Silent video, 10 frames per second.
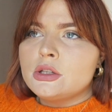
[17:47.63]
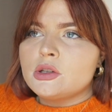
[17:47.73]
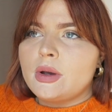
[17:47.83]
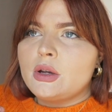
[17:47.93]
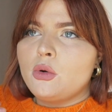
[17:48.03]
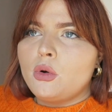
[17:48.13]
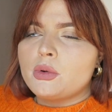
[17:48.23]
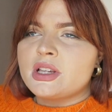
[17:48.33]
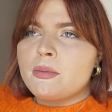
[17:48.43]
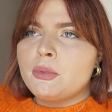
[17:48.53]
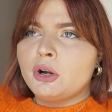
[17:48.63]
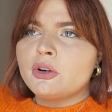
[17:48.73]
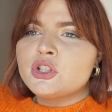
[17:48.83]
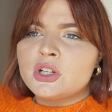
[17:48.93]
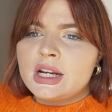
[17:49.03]
So I was like,
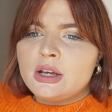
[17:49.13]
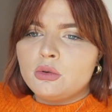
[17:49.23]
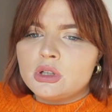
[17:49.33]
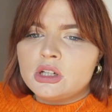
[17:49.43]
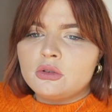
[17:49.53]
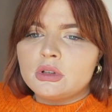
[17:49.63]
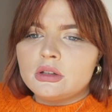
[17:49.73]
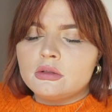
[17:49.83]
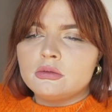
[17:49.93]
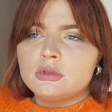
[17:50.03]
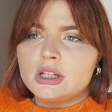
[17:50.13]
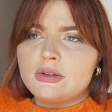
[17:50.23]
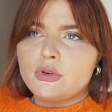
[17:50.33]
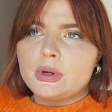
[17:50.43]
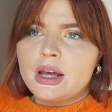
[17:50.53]
begrudgingly ordered it on
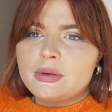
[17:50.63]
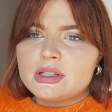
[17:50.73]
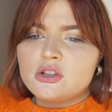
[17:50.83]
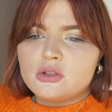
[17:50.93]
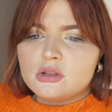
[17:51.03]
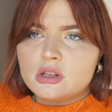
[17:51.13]
delivery, and now it's,